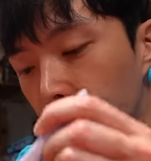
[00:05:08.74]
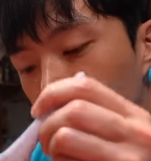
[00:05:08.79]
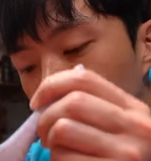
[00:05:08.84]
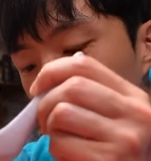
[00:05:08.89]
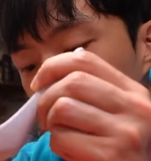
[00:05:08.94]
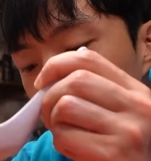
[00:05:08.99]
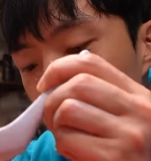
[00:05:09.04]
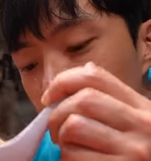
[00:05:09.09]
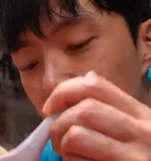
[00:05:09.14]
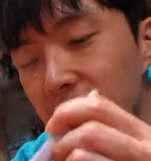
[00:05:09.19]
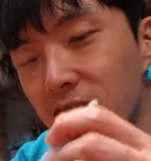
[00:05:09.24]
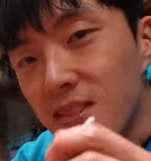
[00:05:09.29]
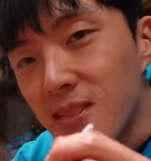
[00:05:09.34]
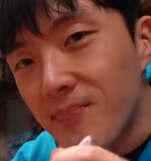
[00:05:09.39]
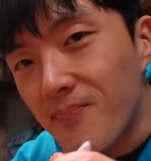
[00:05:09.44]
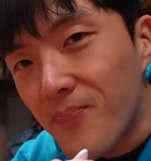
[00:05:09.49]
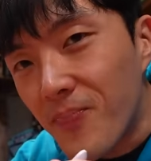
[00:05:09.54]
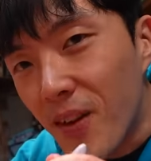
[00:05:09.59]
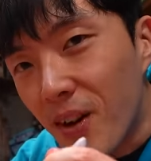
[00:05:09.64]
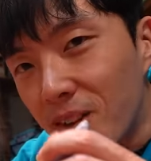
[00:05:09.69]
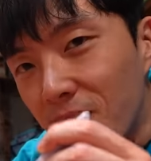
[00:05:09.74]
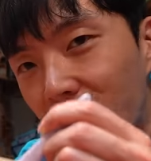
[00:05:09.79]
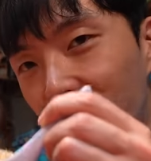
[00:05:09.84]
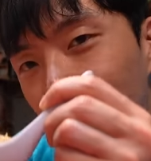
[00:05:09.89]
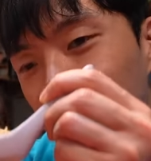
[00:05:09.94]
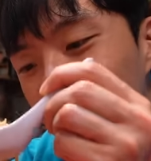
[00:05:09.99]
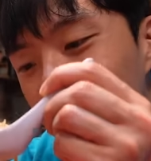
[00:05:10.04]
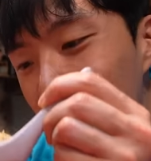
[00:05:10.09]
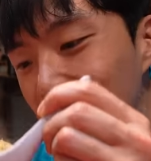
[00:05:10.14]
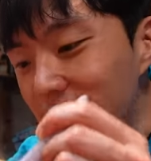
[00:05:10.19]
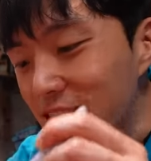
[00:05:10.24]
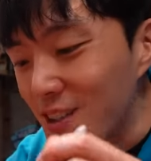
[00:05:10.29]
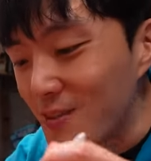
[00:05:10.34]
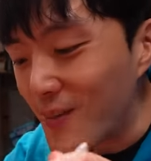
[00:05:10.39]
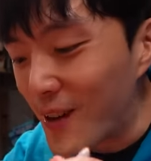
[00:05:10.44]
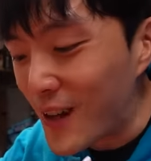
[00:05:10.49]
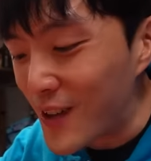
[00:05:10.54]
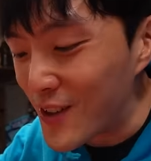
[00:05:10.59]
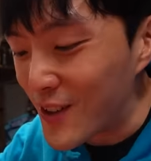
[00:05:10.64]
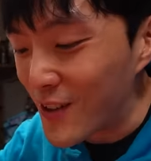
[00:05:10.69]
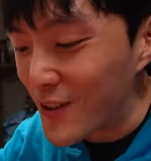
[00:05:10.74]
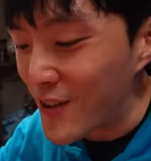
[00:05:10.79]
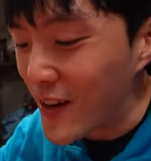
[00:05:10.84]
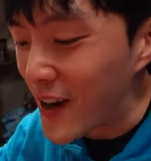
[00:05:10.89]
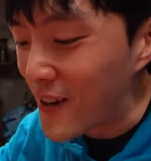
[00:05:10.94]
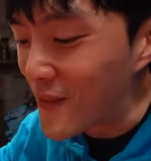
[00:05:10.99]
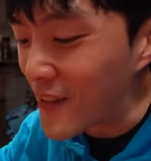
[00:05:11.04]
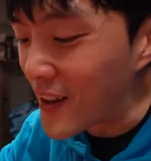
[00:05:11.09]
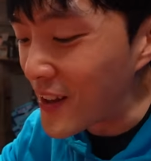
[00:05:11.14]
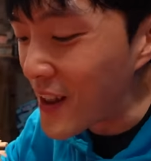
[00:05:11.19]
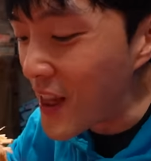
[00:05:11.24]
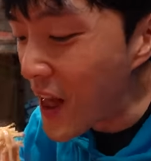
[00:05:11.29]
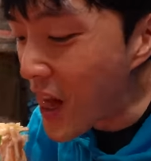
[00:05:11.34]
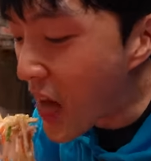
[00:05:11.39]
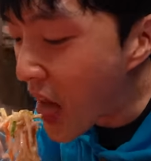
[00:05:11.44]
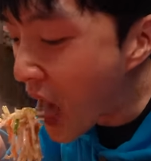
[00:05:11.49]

There's just an endless amount of ramen.